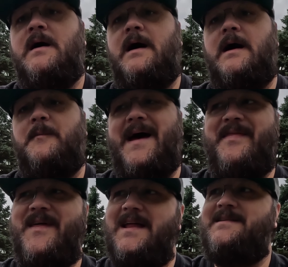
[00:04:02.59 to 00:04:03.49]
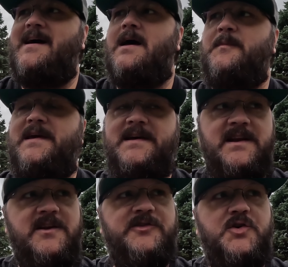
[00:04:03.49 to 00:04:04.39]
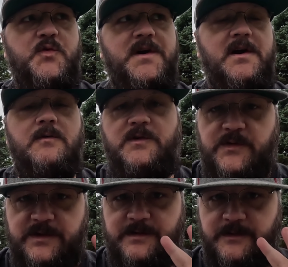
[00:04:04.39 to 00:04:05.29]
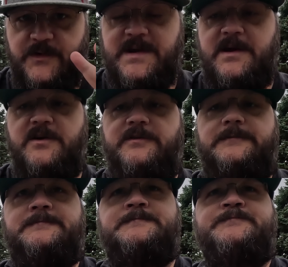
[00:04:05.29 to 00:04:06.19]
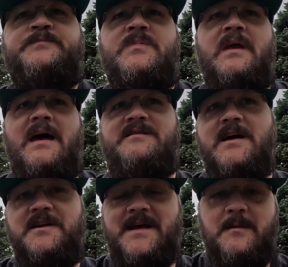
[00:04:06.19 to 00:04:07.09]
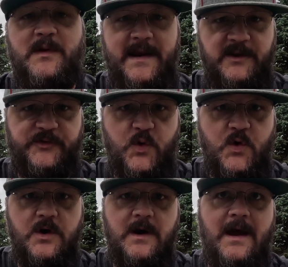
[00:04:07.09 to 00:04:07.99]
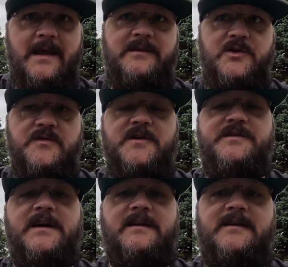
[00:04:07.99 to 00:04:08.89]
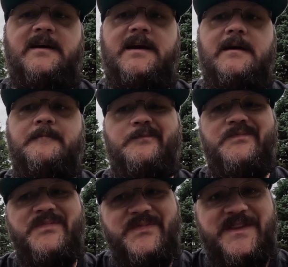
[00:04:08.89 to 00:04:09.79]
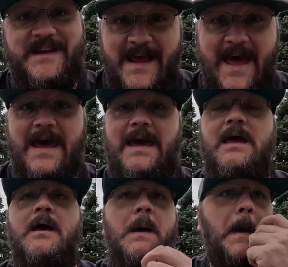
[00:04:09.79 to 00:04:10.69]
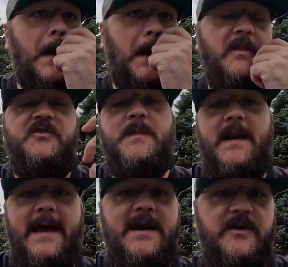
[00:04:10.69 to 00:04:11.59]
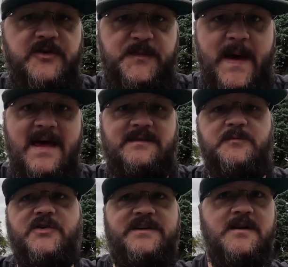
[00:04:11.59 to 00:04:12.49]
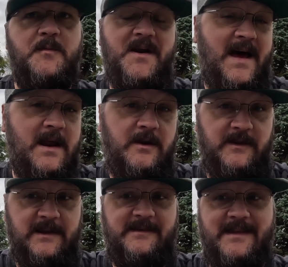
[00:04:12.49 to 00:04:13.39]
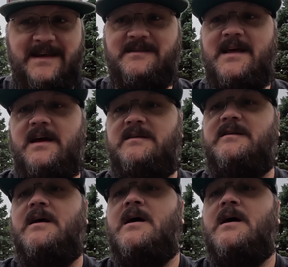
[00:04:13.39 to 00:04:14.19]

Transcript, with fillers: Um, at that time, he ended his career, which was three years, as the all time leading scorer at the University of Kentucky. Today, there's been eight others past him, so he's number nine on the list these days.